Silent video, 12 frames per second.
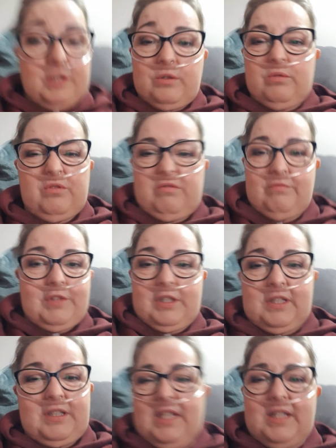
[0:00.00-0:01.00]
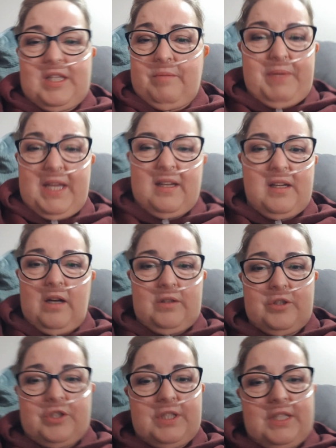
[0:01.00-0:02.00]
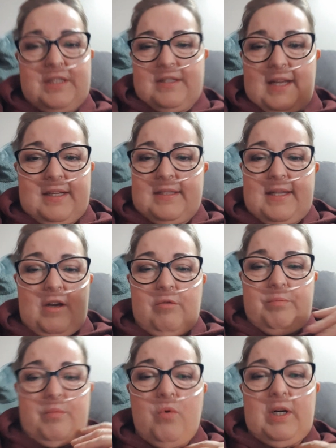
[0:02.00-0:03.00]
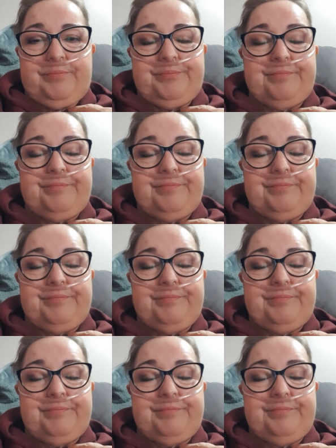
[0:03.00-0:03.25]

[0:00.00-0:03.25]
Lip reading: I don't really need the painkillers. These things help more.